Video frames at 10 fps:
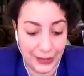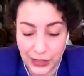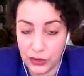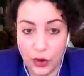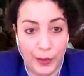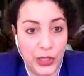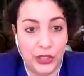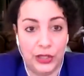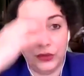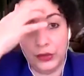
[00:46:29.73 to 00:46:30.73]
There's no
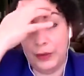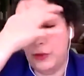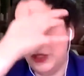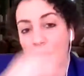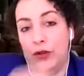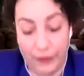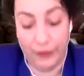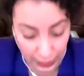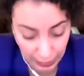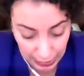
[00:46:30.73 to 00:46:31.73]
mention to them whatsoever.